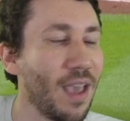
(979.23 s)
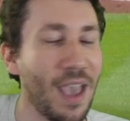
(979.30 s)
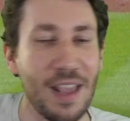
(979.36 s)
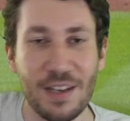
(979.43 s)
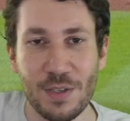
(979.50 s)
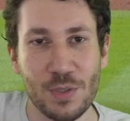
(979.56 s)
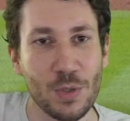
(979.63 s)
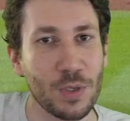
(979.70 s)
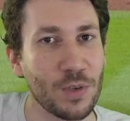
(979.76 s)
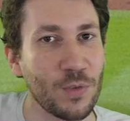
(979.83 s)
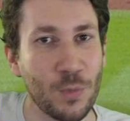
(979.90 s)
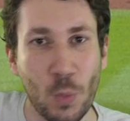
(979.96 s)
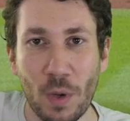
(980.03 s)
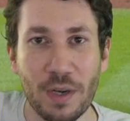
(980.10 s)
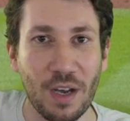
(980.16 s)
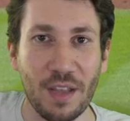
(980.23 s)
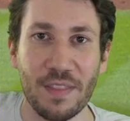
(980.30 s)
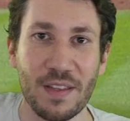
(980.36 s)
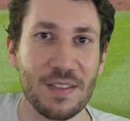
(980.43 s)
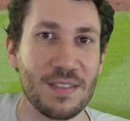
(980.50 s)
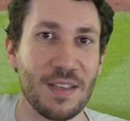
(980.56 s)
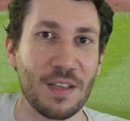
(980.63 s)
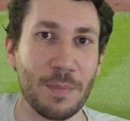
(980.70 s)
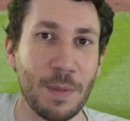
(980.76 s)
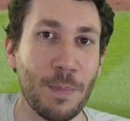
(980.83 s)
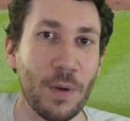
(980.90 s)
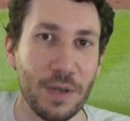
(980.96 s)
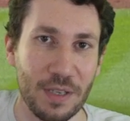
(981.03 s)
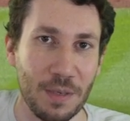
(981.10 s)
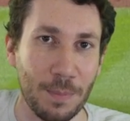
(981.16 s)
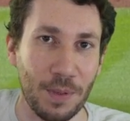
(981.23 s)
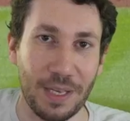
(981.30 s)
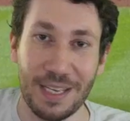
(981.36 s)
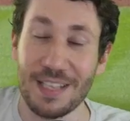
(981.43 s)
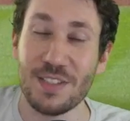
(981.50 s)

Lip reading: any sort of wood on this that can be put into play.